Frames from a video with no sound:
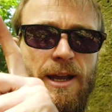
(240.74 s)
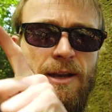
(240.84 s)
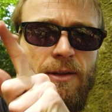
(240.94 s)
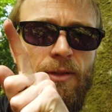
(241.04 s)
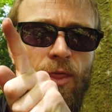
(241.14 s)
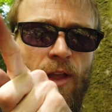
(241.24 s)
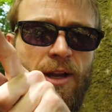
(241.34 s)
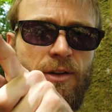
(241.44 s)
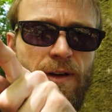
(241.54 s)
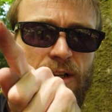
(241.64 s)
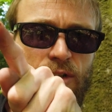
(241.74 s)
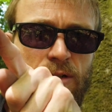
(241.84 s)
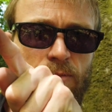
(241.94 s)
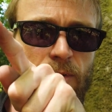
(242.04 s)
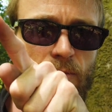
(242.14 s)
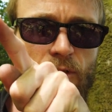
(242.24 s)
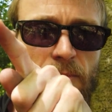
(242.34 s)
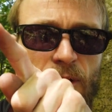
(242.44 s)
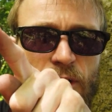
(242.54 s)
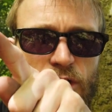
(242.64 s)
in that direction,
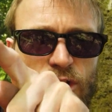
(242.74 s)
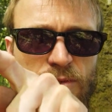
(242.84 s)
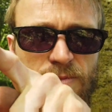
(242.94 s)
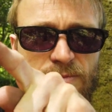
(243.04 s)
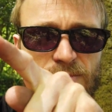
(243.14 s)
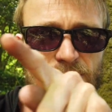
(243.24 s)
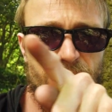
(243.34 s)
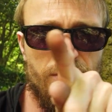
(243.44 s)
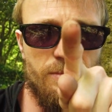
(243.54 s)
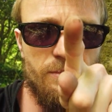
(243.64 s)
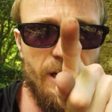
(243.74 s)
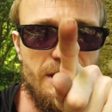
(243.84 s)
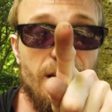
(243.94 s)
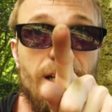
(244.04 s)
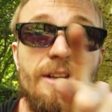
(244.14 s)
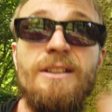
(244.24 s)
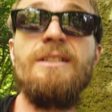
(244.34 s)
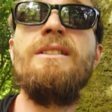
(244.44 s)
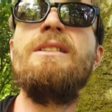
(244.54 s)
right behind you, basically.